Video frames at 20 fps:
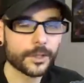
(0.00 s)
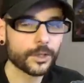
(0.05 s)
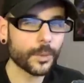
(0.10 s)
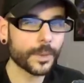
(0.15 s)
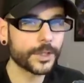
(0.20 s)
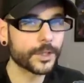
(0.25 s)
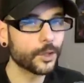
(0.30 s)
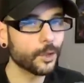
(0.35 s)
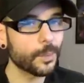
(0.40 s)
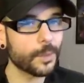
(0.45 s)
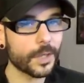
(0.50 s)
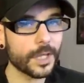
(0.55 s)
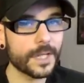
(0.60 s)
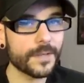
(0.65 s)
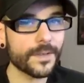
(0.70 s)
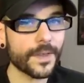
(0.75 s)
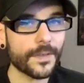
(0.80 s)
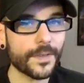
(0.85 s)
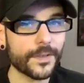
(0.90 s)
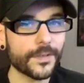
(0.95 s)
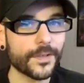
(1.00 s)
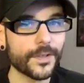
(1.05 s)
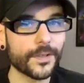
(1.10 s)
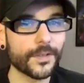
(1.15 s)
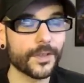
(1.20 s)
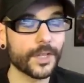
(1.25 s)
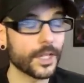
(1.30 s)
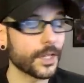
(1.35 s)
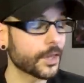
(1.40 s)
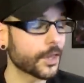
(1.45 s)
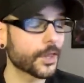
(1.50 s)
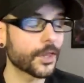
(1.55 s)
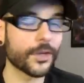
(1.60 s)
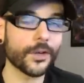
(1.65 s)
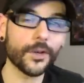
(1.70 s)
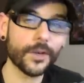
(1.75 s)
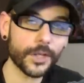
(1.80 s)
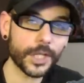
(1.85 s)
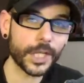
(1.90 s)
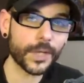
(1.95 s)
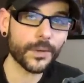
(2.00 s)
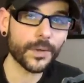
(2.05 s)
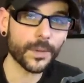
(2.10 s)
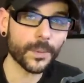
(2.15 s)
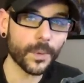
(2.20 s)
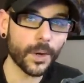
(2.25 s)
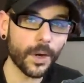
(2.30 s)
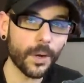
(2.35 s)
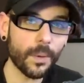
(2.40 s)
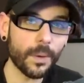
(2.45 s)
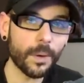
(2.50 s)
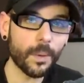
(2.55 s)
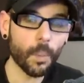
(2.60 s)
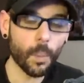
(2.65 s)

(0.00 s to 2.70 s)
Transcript: So I do believe that this is the third year in a row